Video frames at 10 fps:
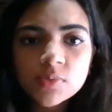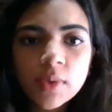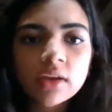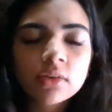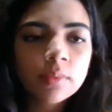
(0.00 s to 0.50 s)

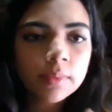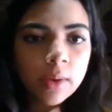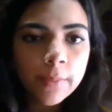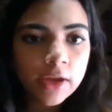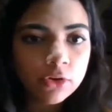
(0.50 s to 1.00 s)
spectrum
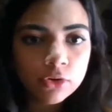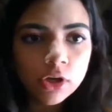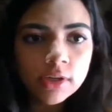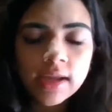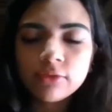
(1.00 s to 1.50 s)
compared to your
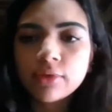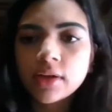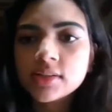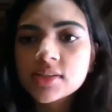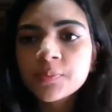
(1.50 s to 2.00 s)
debt
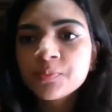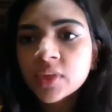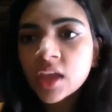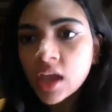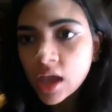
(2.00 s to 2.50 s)
funds.
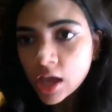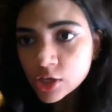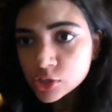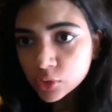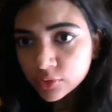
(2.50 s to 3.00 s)

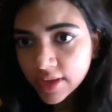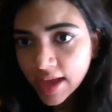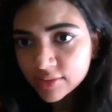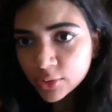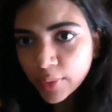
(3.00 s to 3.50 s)
So we
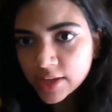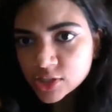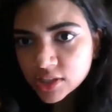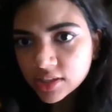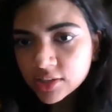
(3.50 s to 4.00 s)
have a
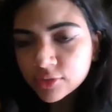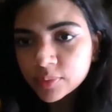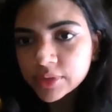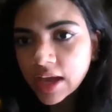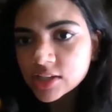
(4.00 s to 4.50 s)
question here from
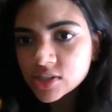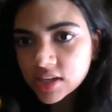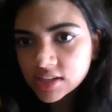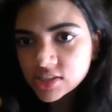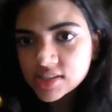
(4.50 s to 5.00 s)
Tashi,
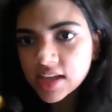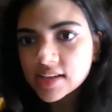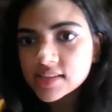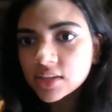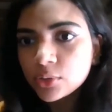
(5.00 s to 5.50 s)
and she's
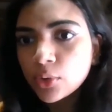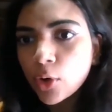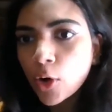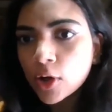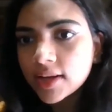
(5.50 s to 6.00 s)
asking, do
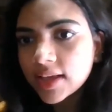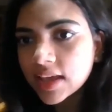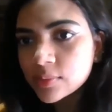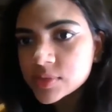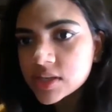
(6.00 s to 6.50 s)
all
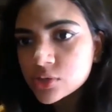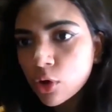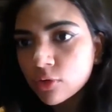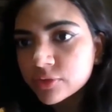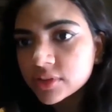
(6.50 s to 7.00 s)
AMCs
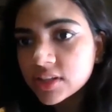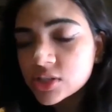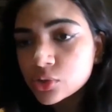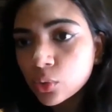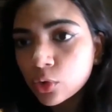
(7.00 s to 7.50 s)
offer these
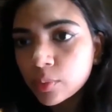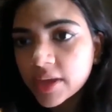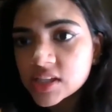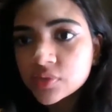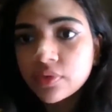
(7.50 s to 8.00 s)

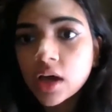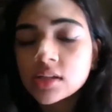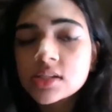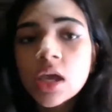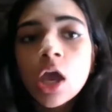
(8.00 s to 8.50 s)
goal-based
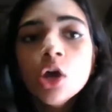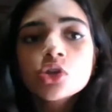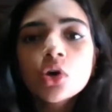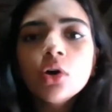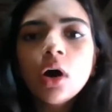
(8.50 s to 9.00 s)
funds?
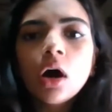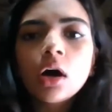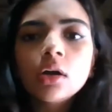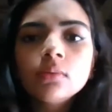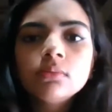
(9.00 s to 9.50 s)

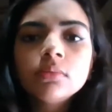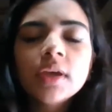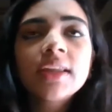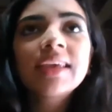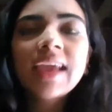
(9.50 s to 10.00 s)
So
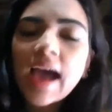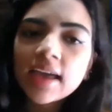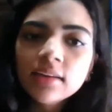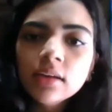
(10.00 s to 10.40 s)
it can,